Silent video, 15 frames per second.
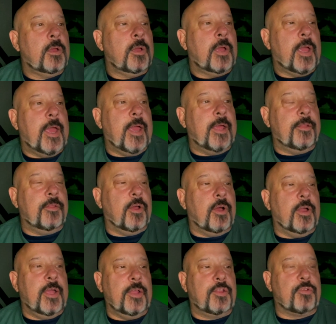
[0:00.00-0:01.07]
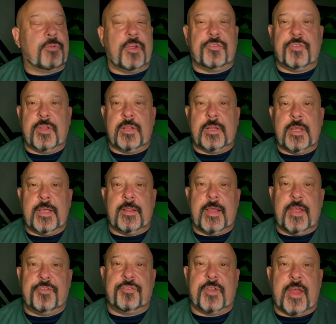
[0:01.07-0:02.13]
And interestingly,
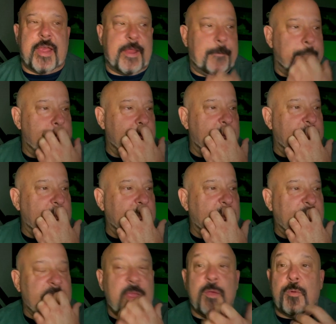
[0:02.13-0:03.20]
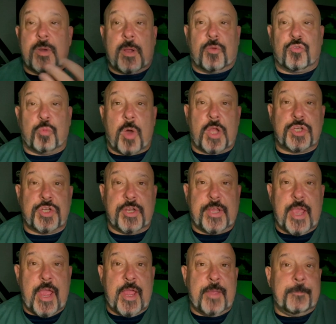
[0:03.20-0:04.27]
last night, when I was watching the
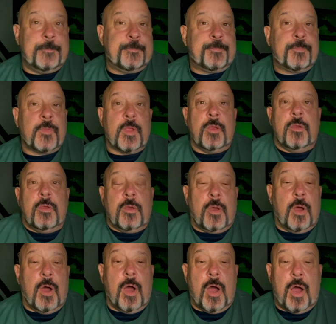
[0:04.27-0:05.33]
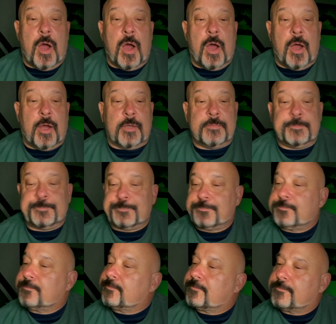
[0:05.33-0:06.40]
game, I
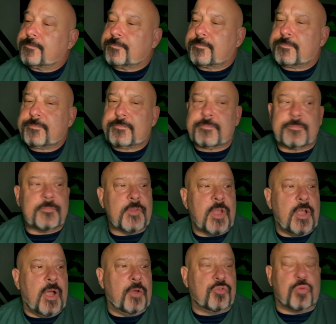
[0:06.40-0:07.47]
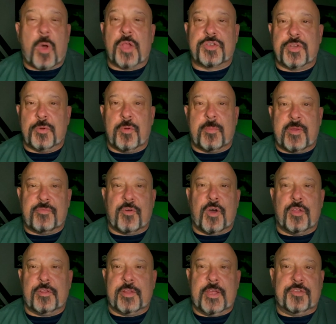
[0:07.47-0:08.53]
was watching it with my
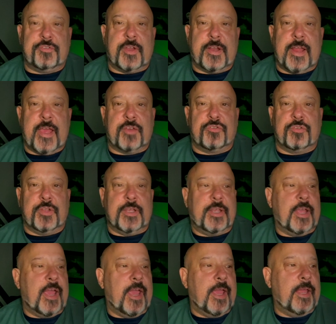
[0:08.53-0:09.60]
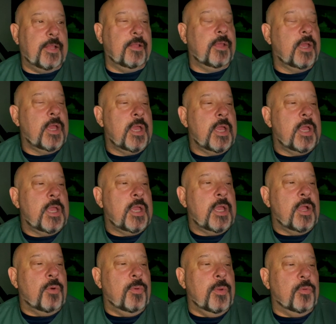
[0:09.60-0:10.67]
father last night, actually, and
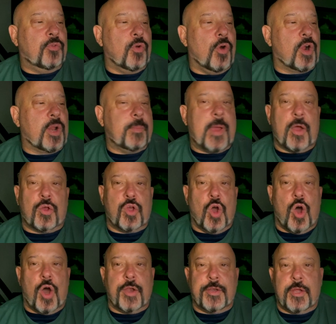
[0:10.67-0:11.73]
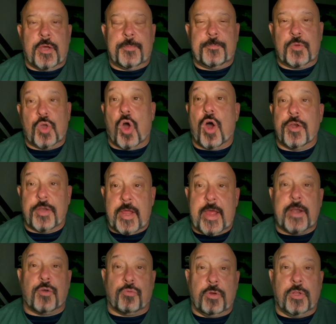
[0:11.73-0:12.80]
we were talking about Gardner. Gardner
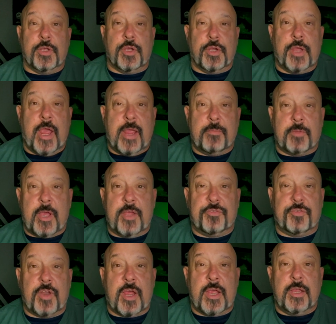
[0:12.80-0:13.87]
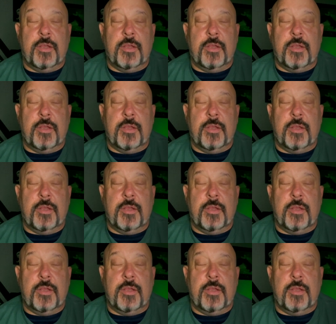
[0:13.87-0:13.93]
had a really good game last night,